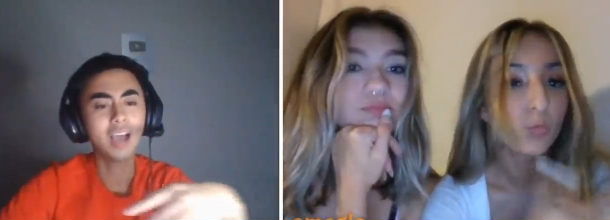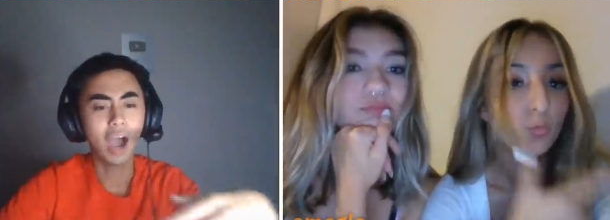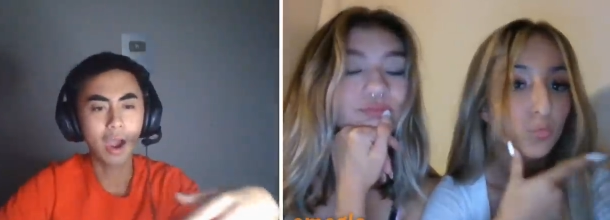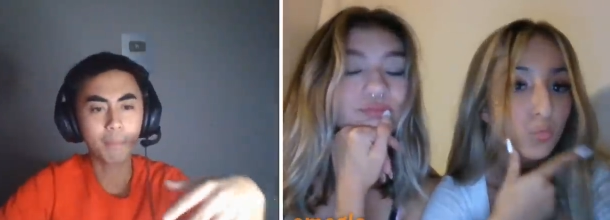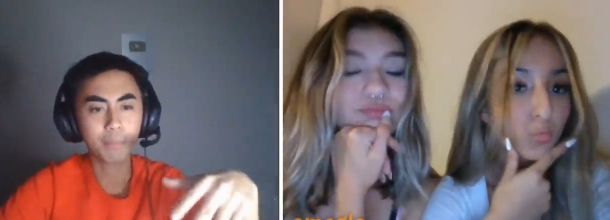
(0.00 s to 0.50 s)

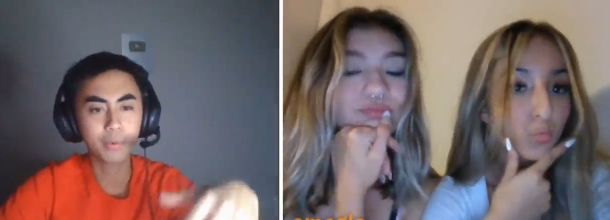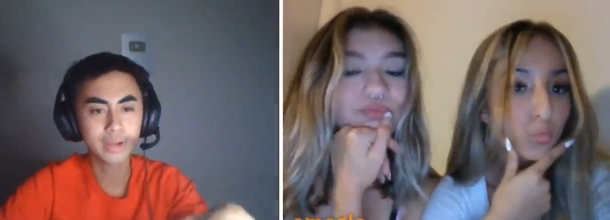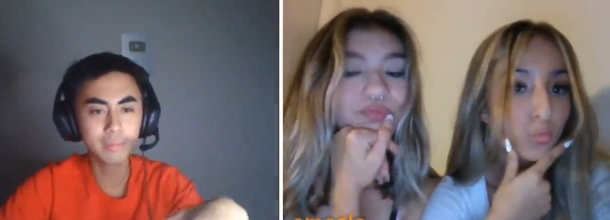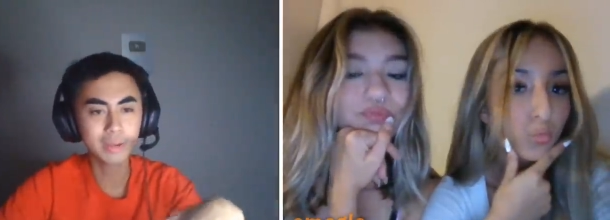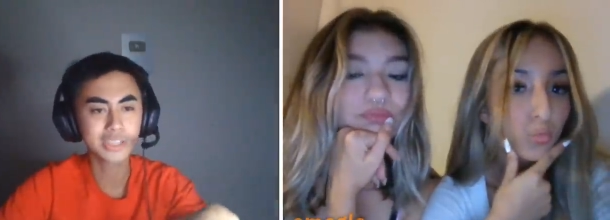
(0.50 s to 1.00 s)
Speaker 1: I'm pretty
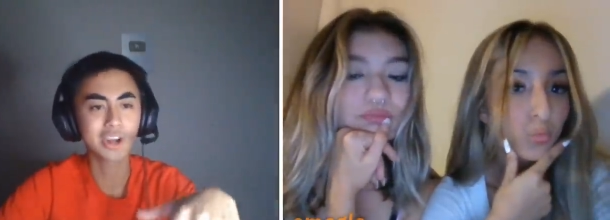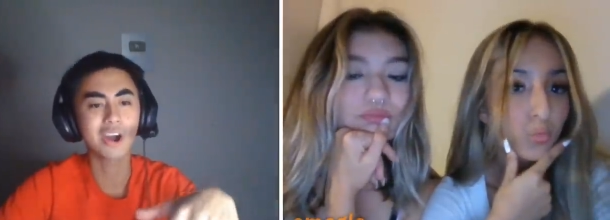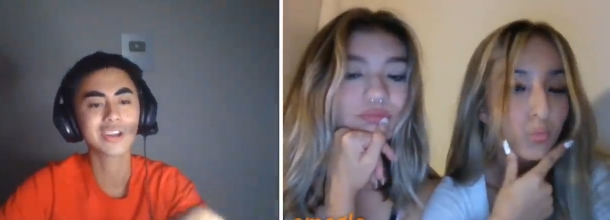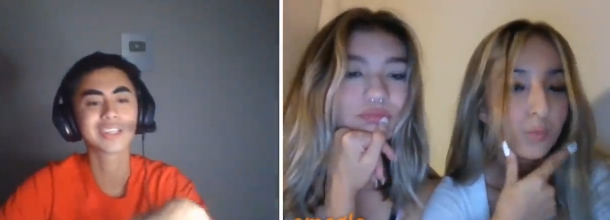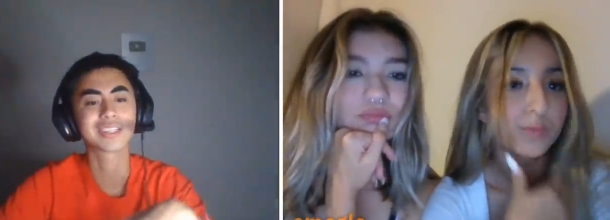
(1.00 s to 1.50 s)
much on
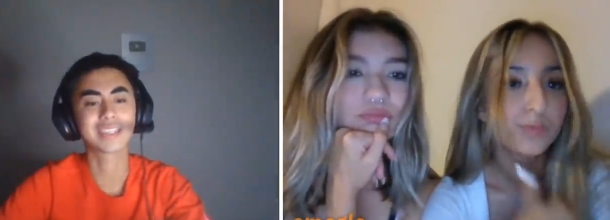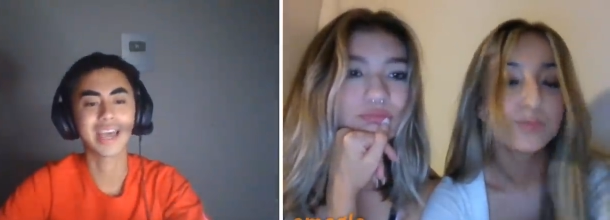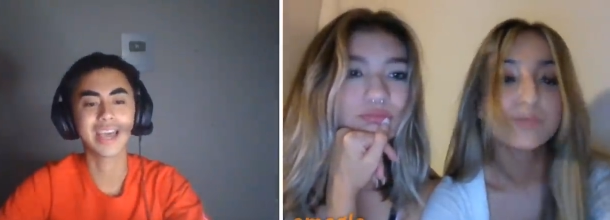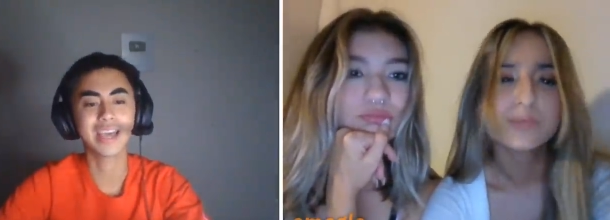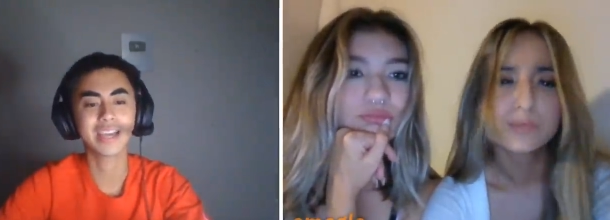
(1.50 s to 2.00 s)
this
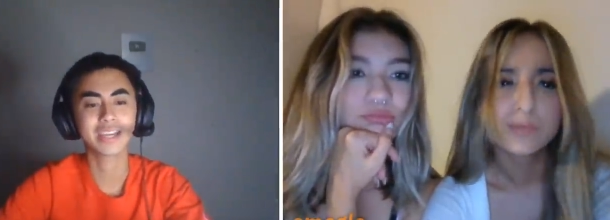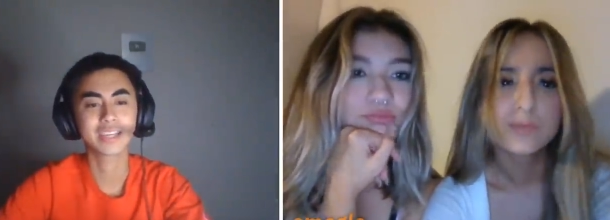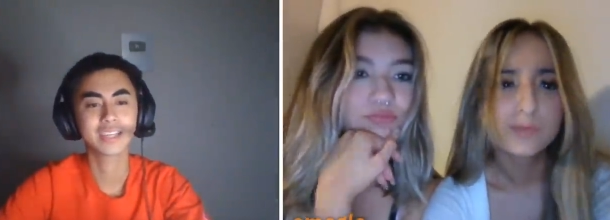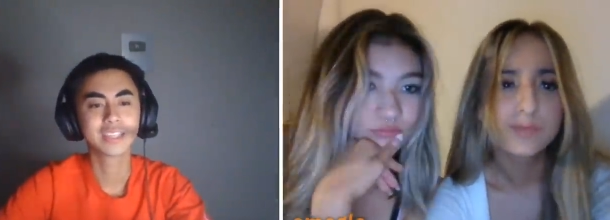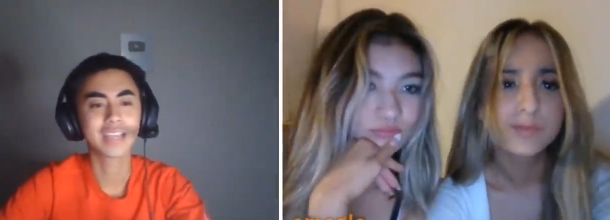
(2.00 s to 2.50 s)
tag
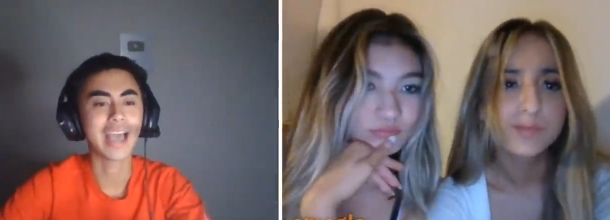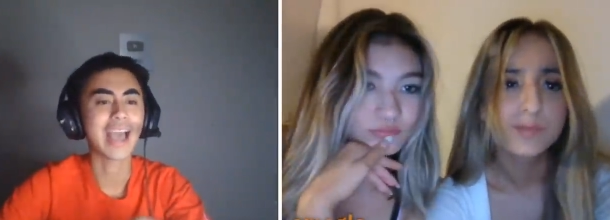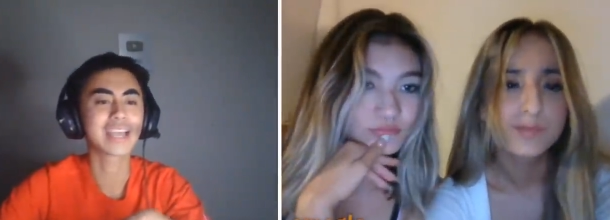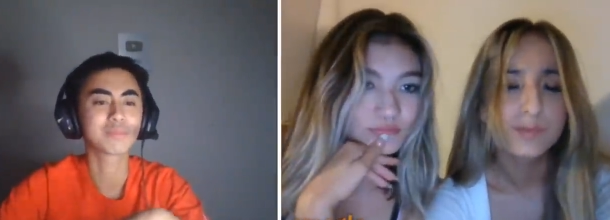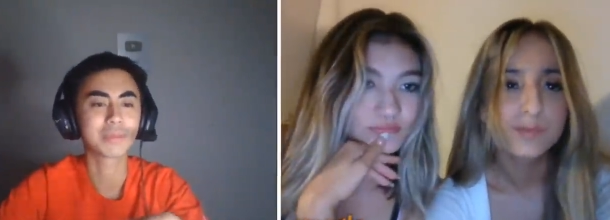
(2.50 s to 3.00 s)
to
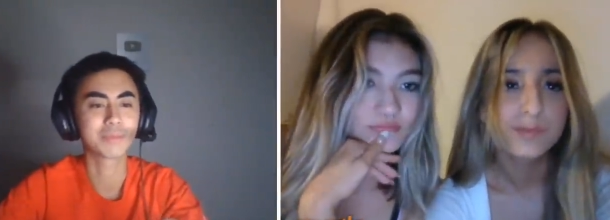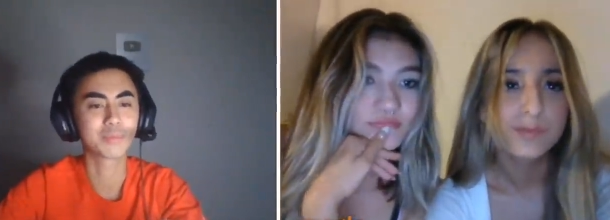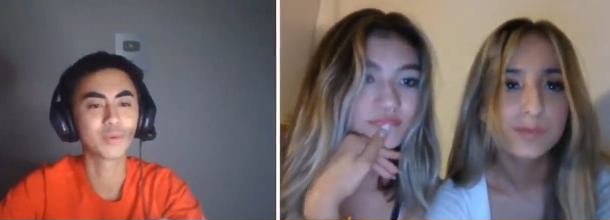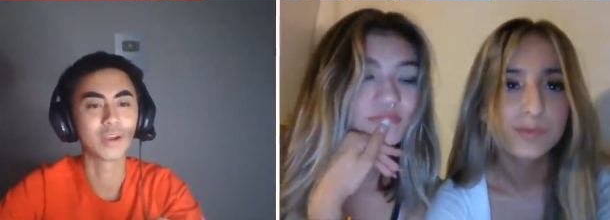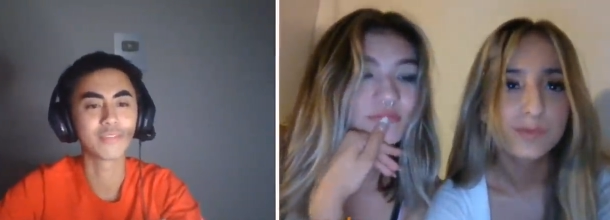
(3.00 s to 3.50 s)
ask people
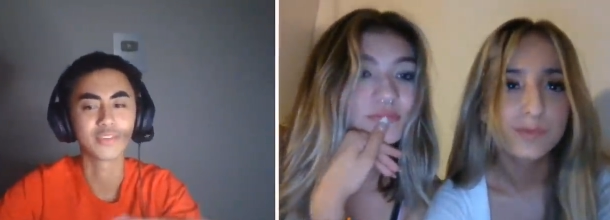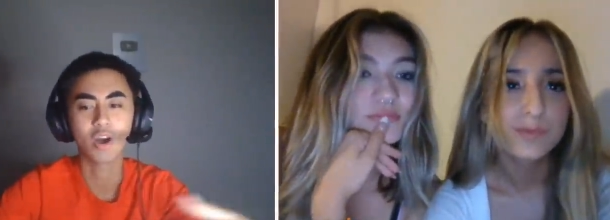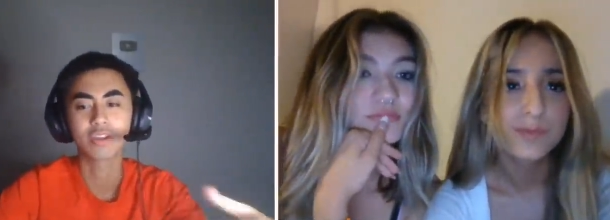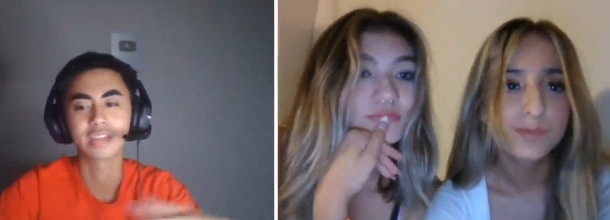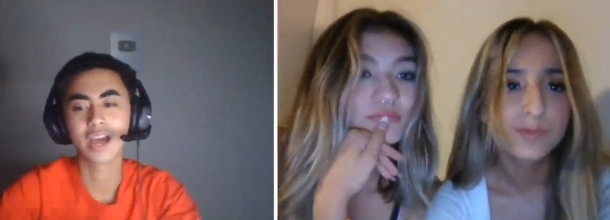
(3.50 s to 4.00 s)
if y'all
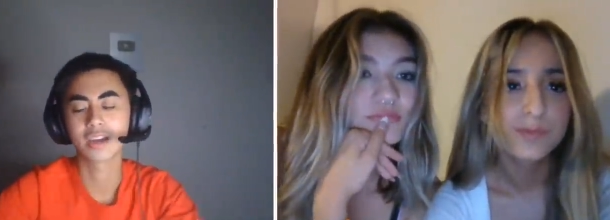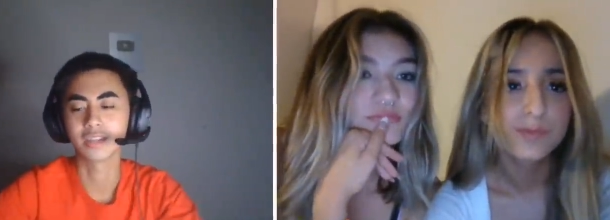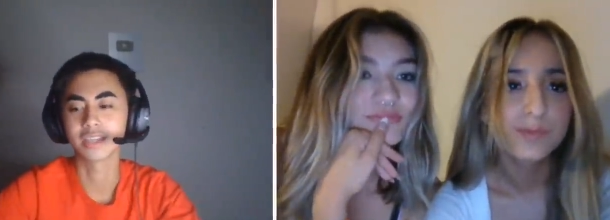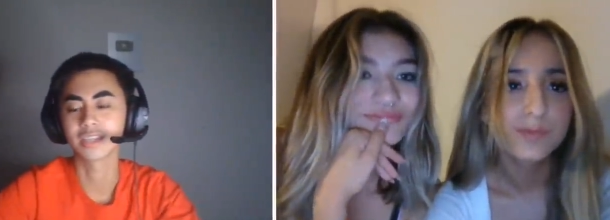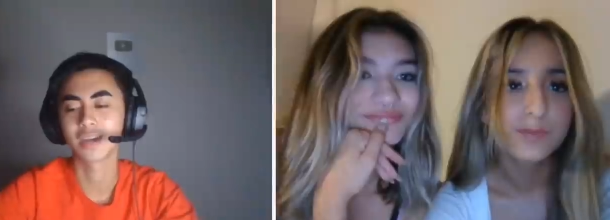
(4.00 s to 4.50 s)
down to
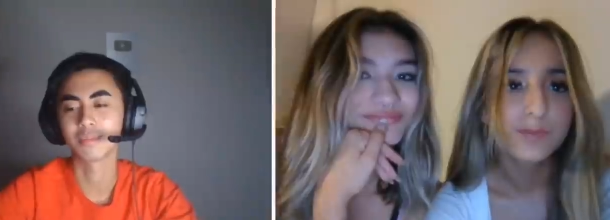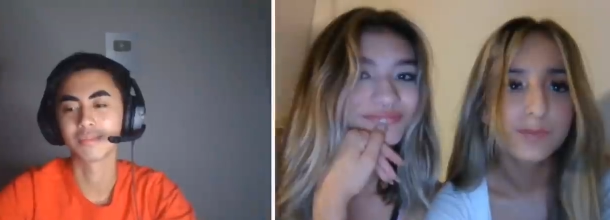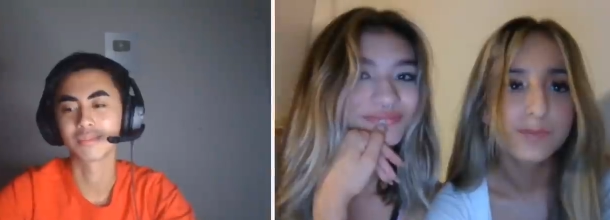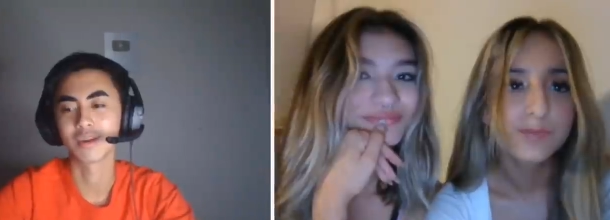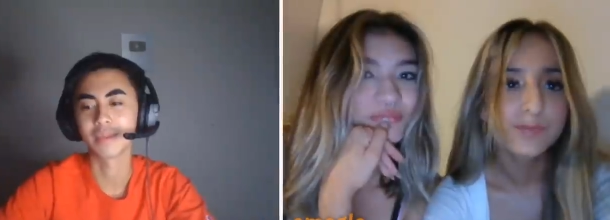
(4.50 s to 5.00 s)
link up, you
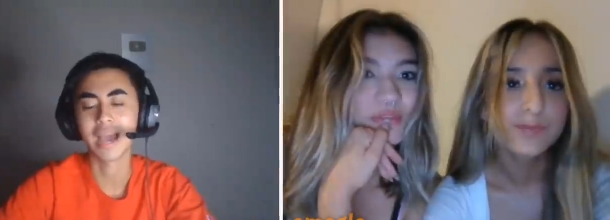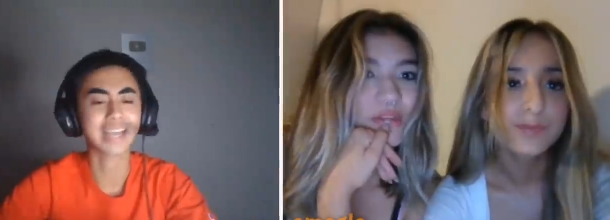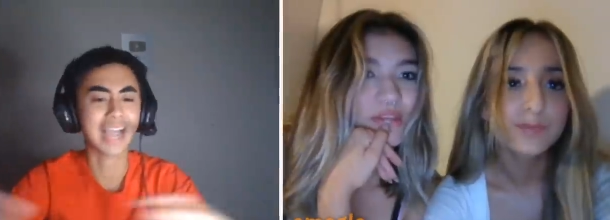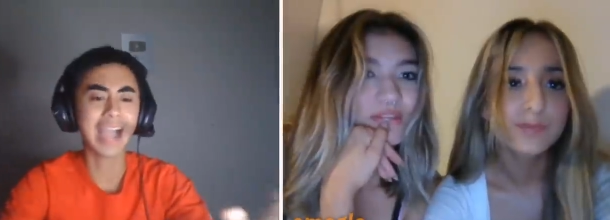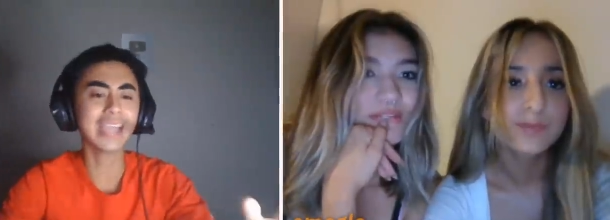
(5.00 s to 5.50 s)
feel me? Like,
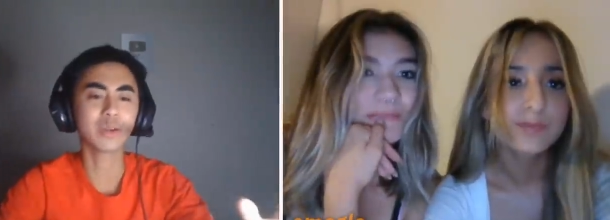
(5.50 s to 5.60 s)
I ain't a